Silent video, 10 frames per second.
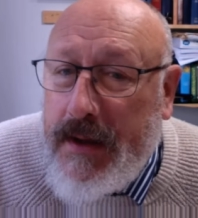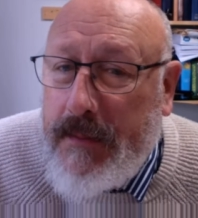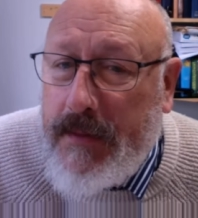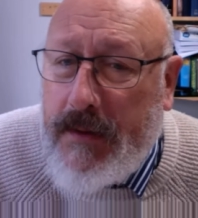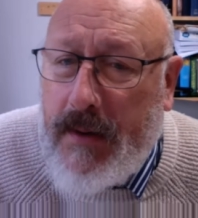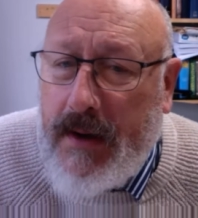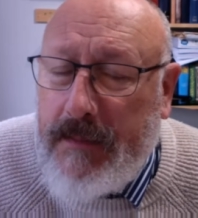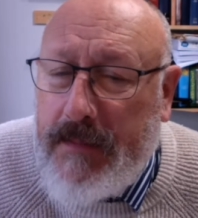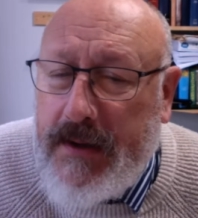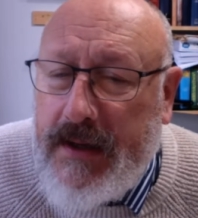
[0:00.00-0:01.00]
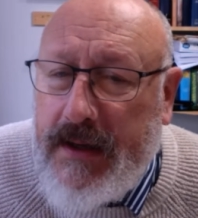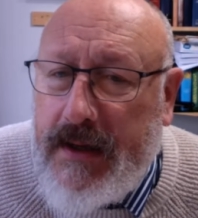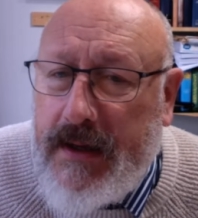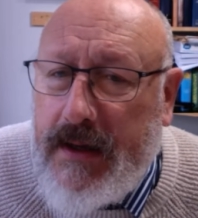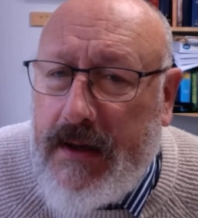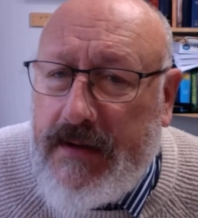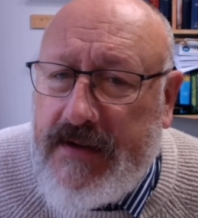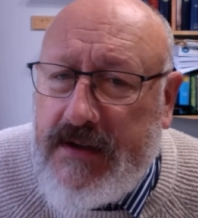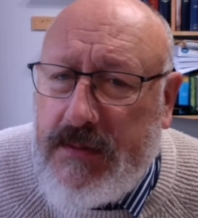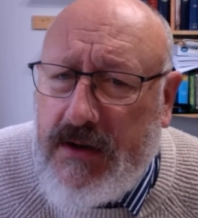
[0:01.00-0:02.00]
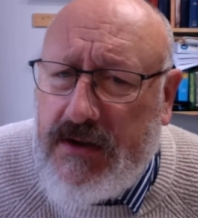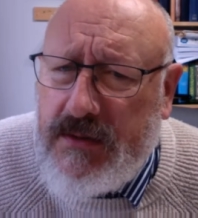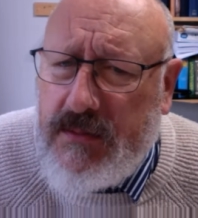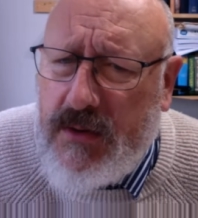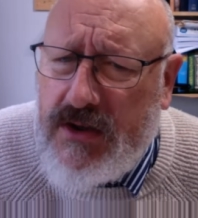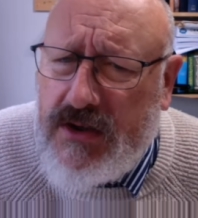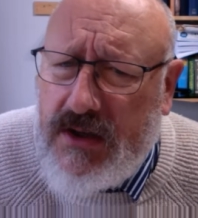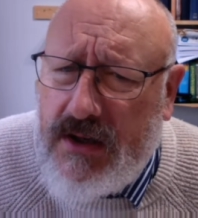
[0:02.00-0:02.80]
But there might be a situation in which